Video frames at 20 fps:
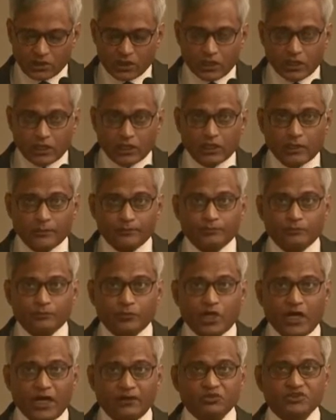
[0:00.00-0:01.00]
Um,
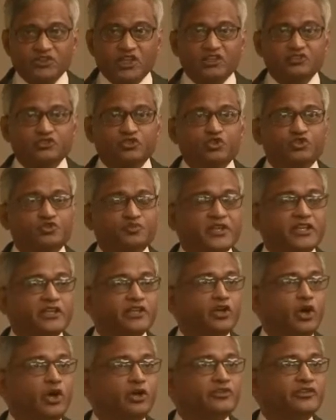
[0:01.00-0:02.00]
I was asked to
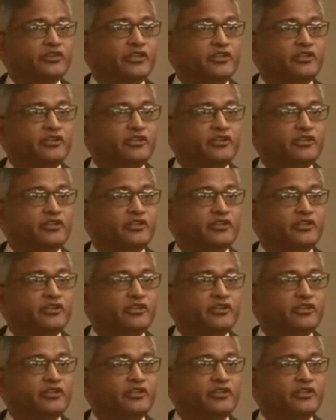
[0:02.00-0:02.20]
speak on the